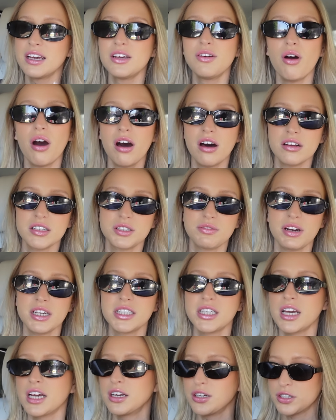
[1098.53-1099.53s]
your heart's
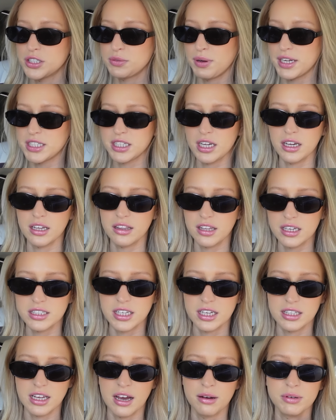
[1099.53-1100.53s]
racing and you're sweating and things
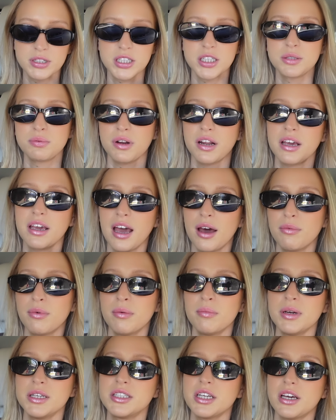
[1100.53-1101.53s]
like that, which is what I get when
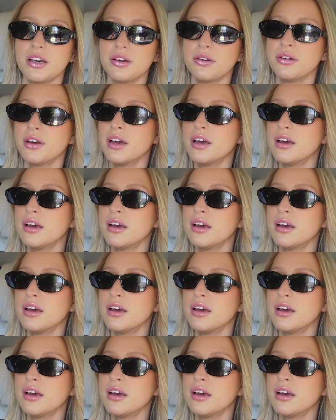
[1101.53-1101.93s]
we do